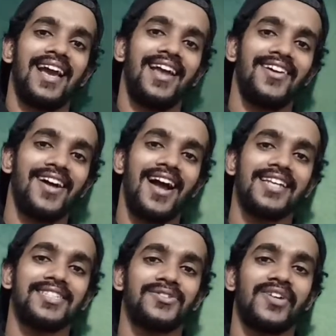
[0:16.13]
Hello
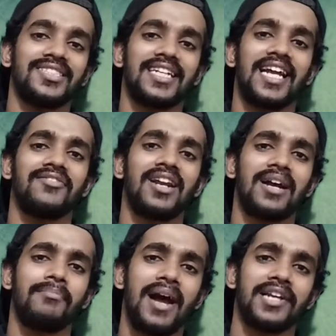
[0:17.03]
guys, once again
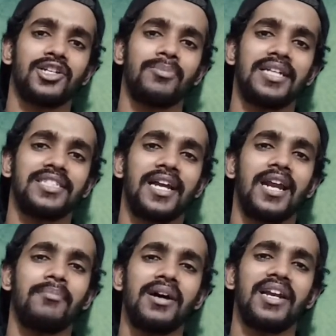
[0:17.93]
welcome back to my
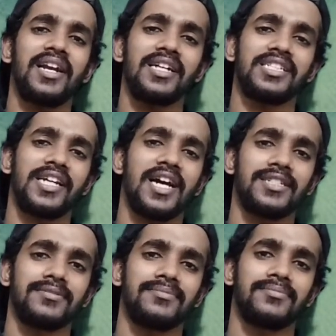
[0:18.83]
channel Mariner
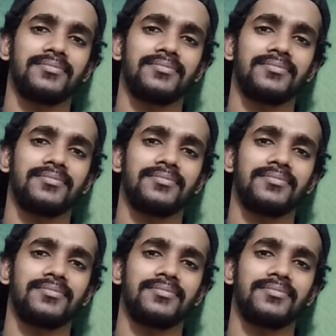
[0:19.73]
Shian.